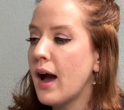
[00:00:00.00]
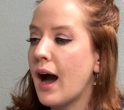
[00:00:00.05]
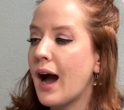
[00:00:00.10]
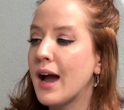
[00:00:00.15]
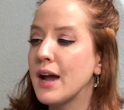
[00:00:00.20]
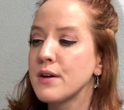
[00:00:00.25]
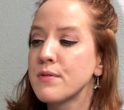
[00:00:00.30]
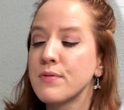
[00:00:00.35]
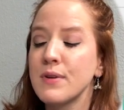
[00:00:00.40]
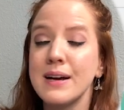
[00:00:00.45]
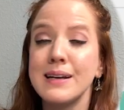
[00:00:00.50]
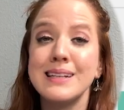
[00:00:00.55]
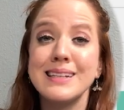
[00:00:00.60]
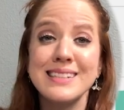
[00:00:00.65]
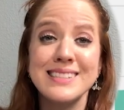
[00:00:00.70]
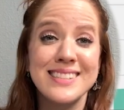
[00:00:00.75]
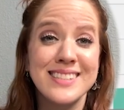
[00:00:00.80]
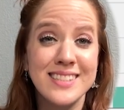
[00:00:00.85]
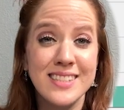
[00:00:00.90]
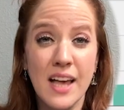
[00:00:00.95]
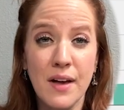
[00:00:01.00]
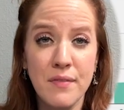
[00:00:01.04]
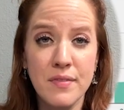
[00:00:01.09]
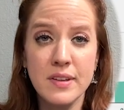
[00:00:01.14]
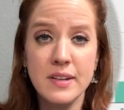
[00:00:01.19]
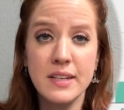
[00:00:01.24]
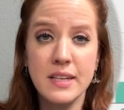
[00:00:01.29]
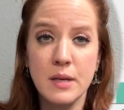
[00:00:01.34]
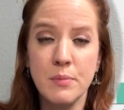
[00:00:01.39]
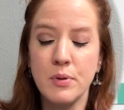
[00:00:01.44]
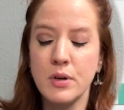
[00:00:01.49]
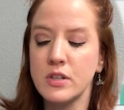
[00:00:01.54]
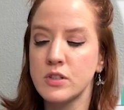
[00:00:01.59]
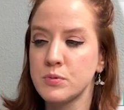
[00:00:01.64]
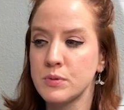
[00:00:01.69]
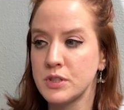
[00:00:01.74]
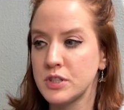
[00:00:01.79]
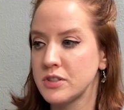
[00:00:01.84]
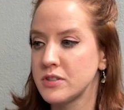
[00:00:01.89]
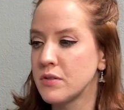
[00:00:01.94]
I've read seven ebooks,
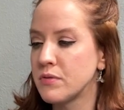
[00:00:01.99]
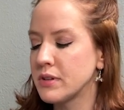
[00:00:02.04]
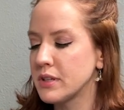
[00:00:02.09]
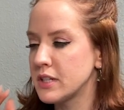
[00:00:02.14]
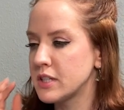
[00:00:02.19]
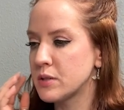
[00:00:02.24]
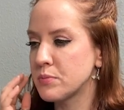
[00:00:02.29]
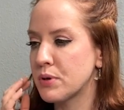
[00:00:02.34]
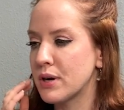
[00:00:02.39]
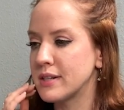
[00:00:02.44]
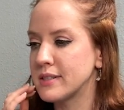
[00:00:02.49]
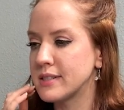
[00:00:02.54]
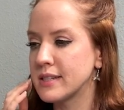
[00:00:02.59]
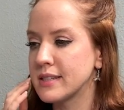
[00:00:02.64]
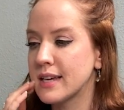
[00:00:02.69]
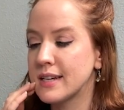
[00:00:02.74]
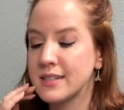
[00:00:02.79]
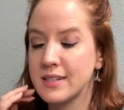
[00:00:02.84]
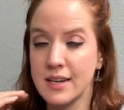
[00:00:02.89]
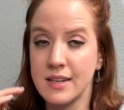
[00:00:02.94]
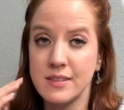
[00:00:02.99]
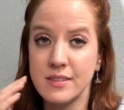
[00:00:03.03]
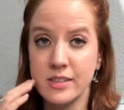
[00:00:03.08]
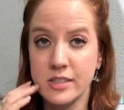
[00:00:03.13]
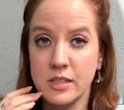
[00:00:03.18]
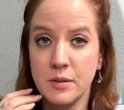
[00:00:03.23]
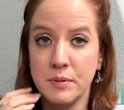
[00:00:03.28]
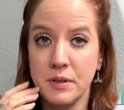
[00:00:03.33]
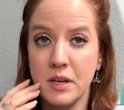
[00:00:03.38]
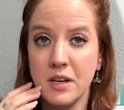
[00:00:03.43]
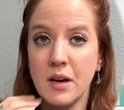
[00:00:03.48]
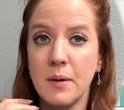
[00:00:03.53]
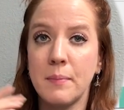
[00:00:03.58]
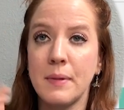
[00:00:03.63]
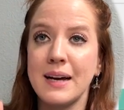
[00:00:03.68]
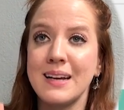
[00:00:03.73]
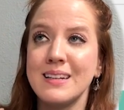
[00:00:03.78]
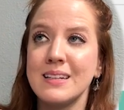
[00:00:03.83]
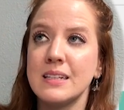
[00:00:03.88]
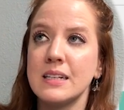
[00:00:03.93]
which isn't really surprising. That tends to be
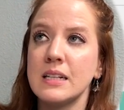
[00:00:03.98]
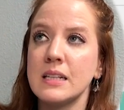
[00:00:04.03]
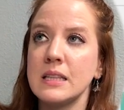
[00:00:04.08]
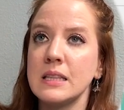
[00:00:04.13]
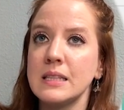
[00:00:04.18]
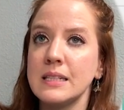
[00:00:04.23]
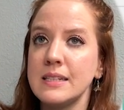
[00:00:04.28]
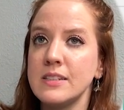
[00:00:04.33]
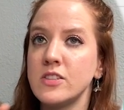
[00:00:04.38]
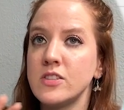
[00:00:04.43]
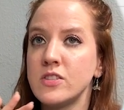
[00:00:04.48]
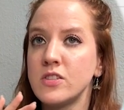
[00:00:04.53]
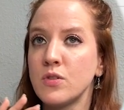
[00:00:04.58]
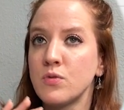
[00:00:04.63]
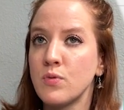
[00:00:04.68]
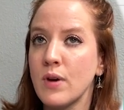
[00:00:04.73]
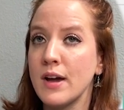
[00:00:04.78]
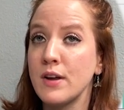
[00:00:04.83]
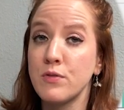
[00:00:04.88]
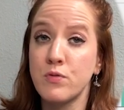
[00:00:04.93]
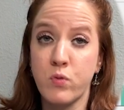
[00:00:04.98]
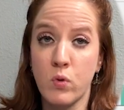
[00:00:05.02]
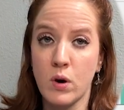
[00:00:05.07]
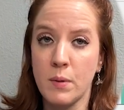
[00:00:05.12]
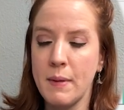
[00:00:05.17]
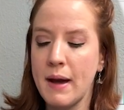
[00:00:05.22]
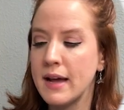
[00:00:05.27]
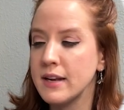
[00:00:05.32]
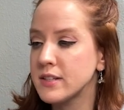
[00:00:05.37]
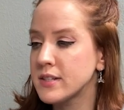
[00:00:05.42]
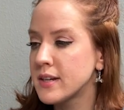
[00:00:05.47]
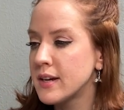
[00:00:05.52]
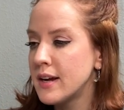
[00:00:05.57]
my least read format.